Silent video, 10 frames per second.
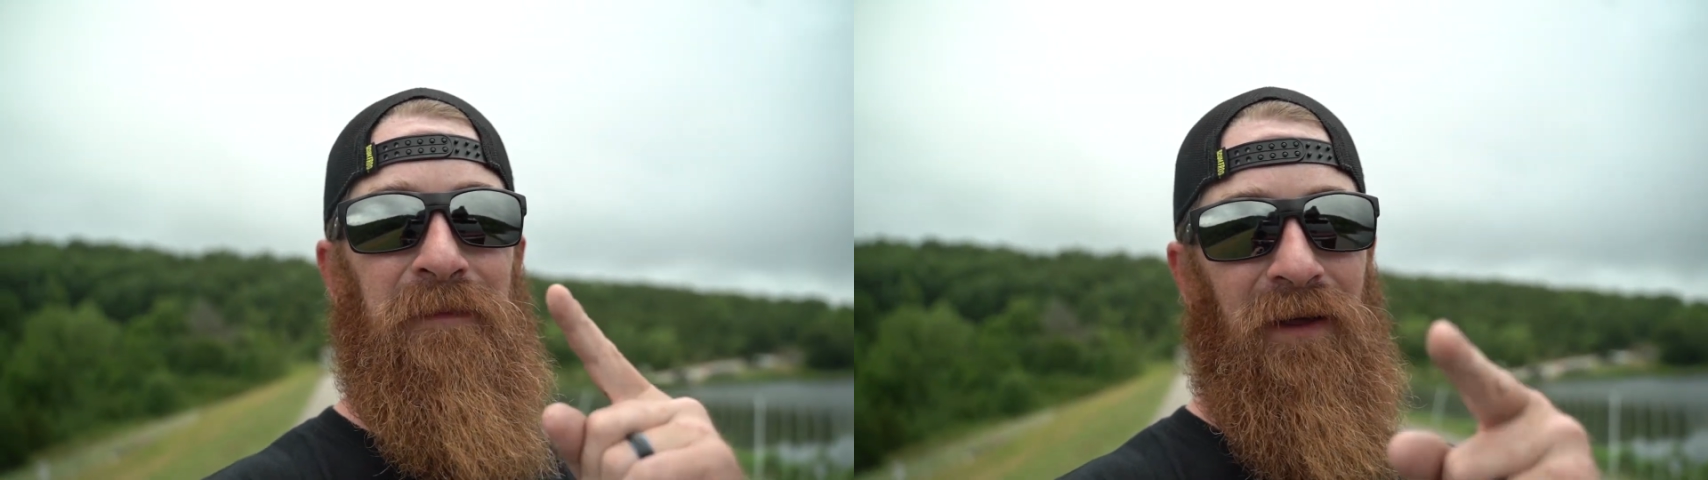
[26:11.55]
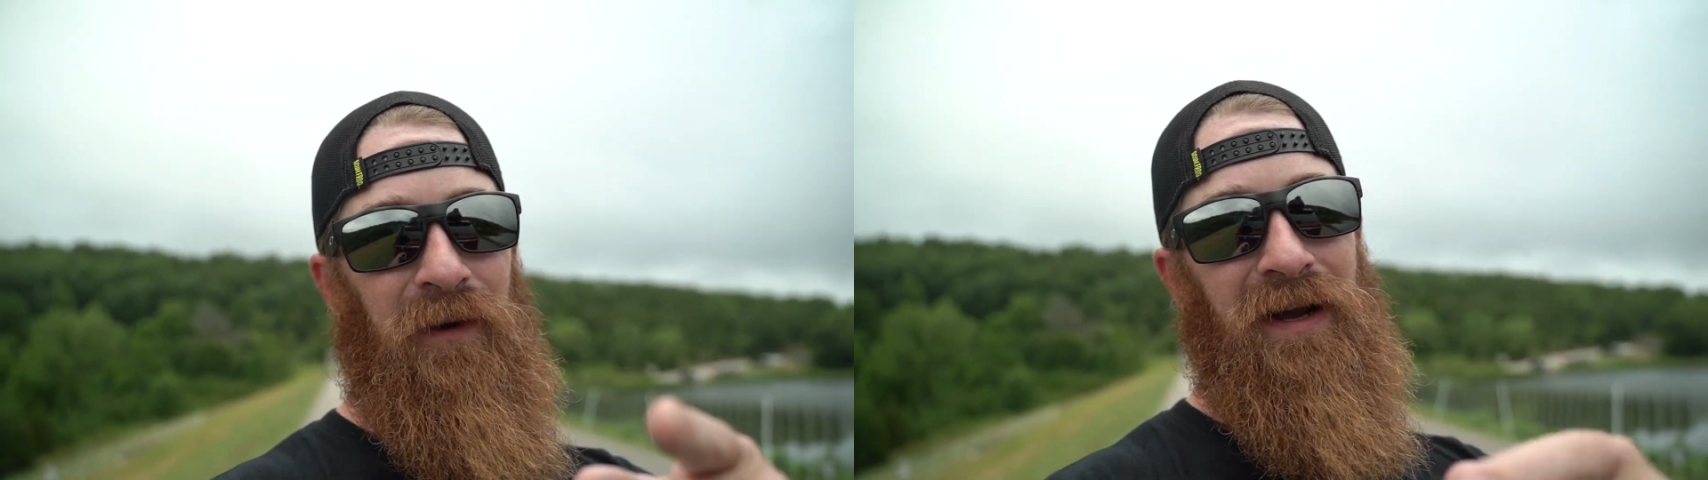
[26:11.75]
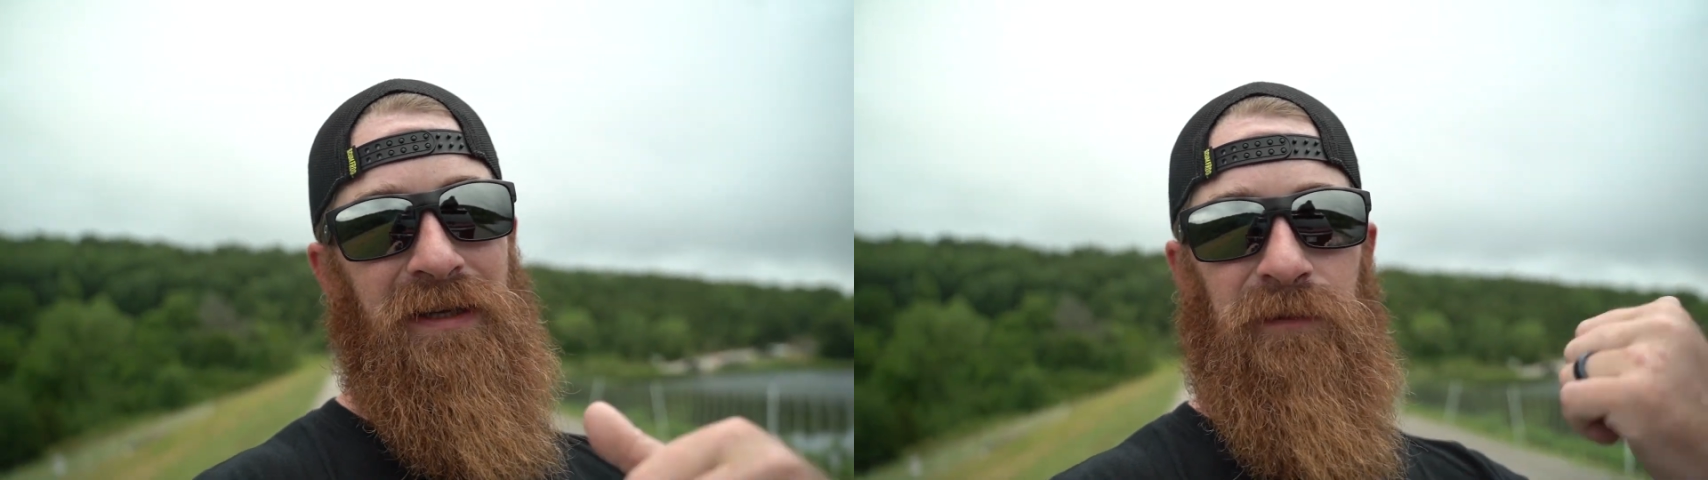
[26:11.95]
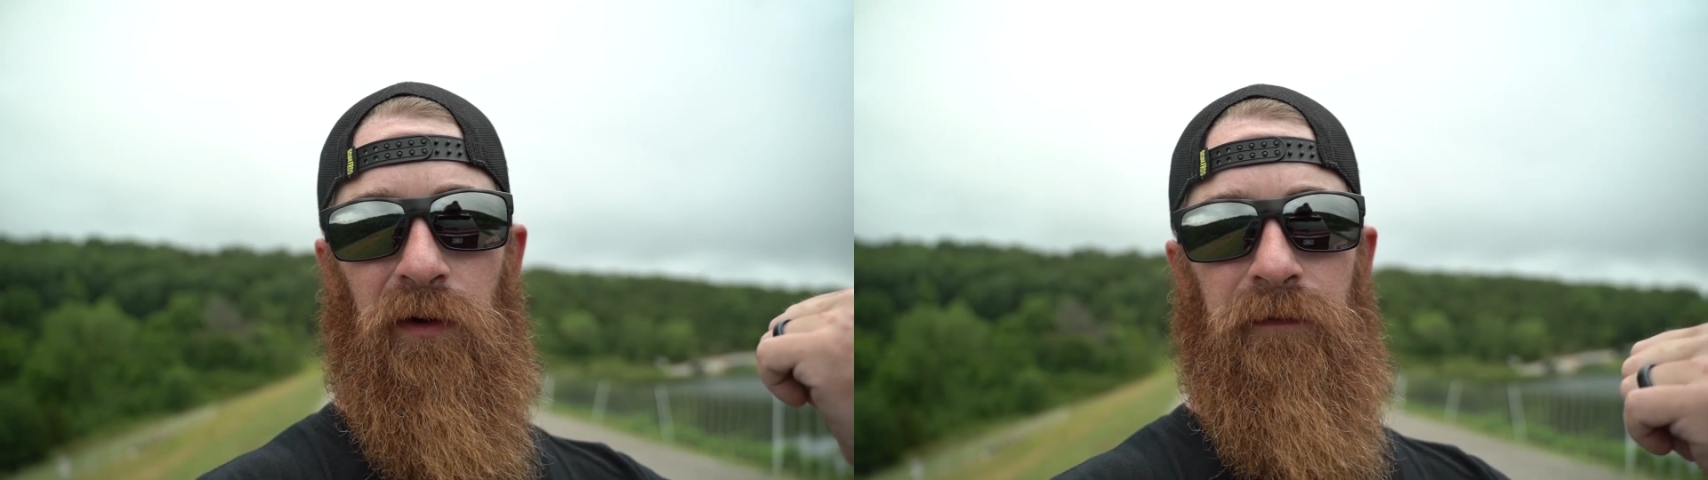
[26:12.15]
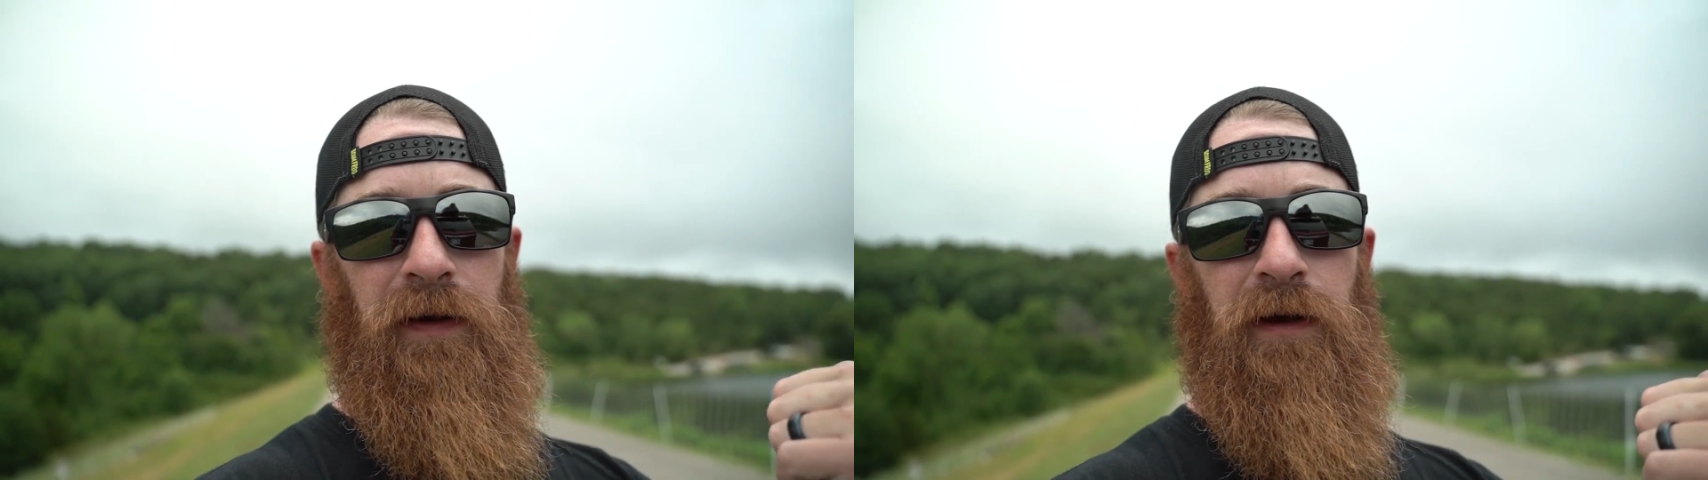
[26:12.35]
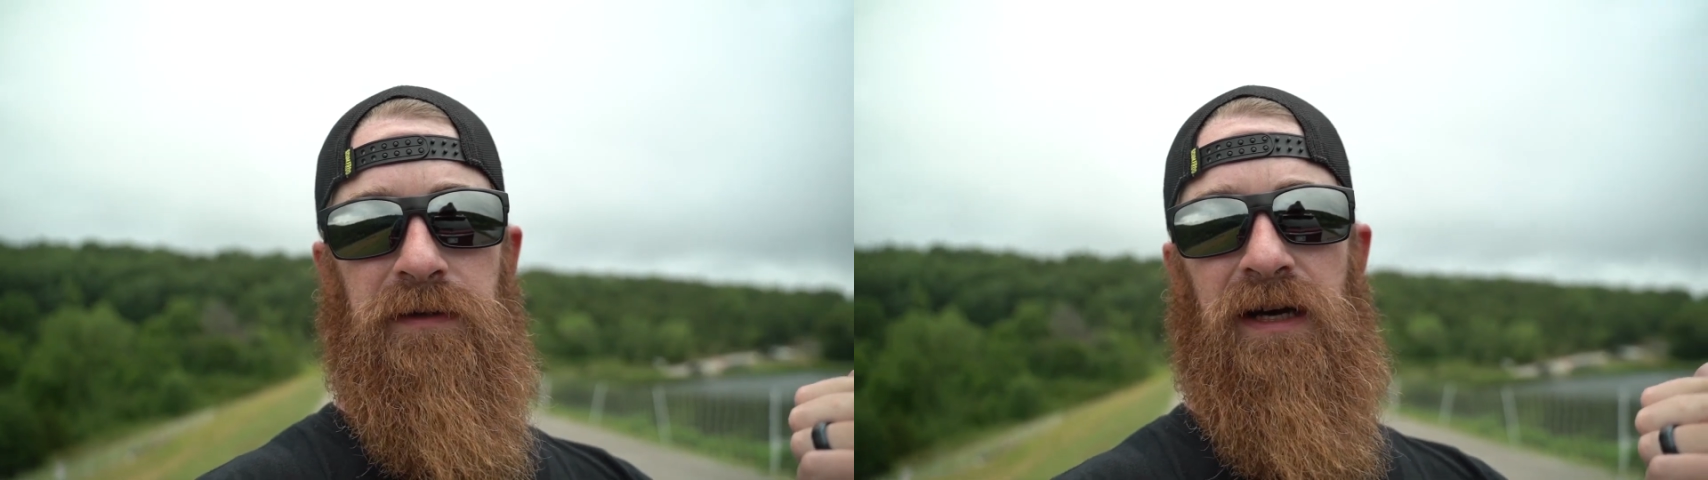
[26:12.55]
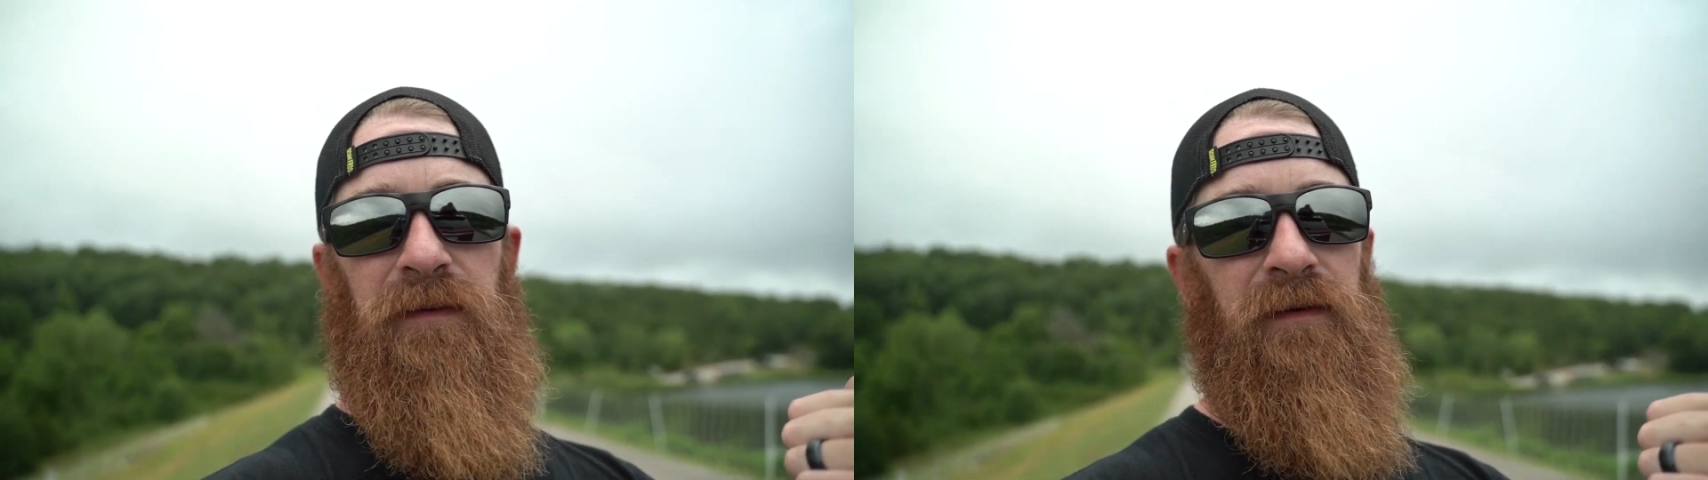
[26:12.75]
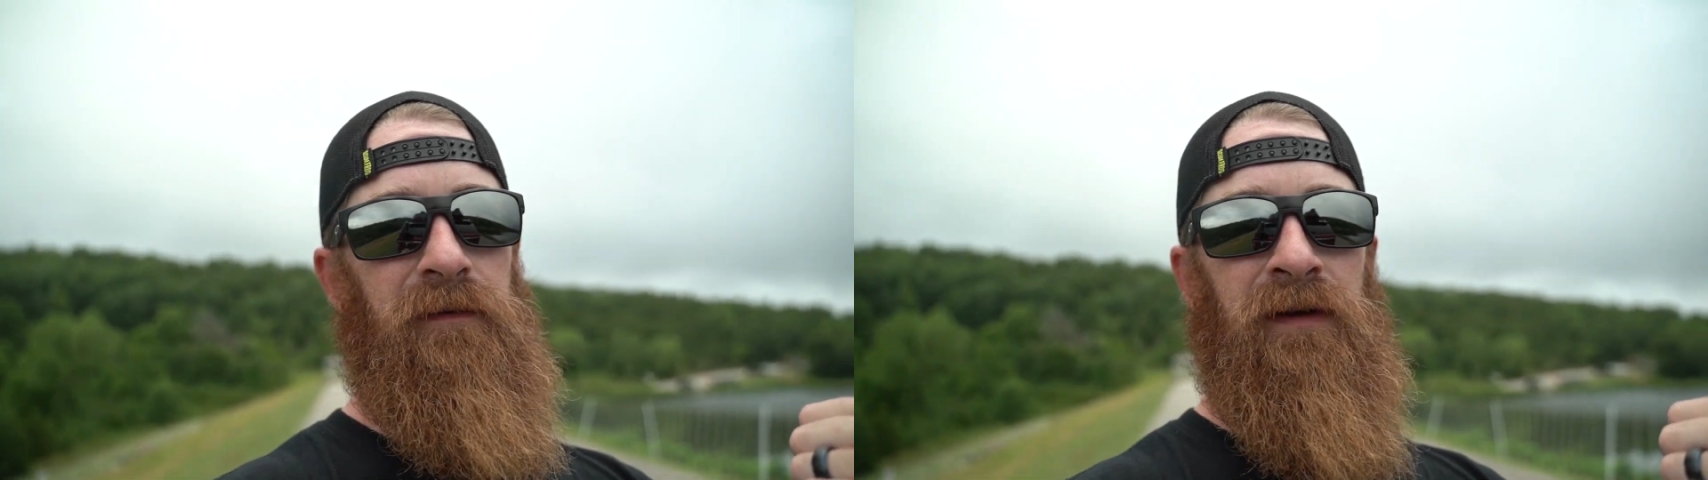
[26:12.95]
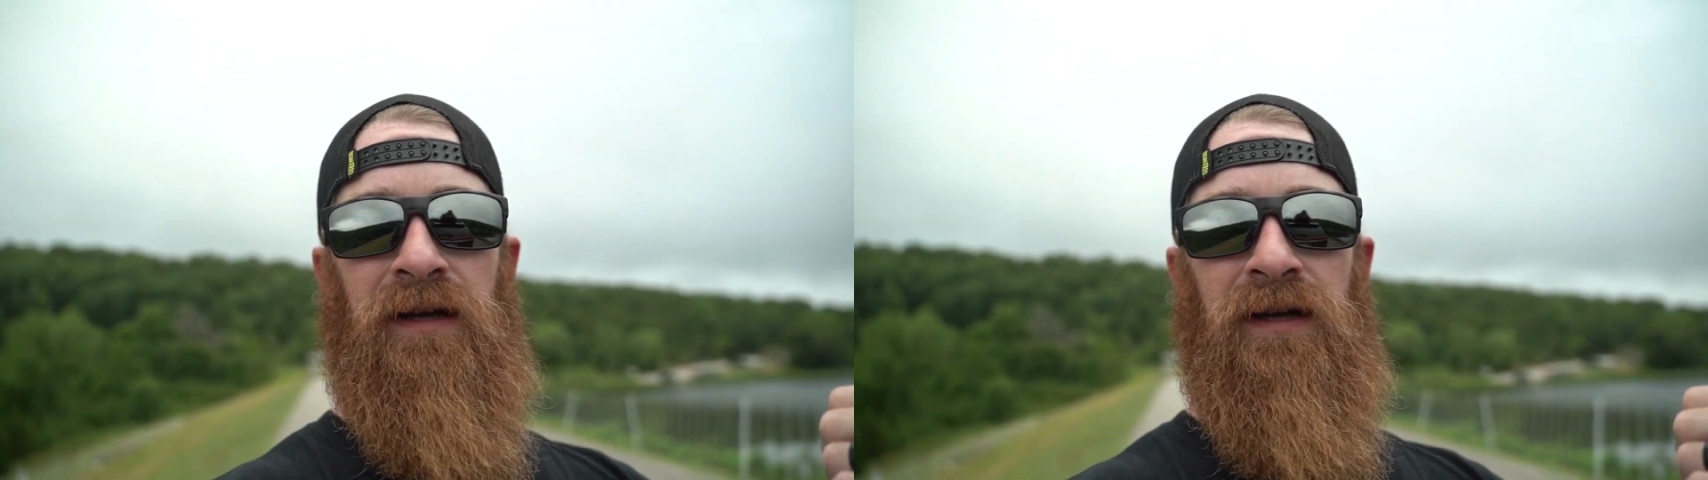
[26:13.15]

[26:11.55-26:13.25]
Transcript: By the way, I got some old videos coming,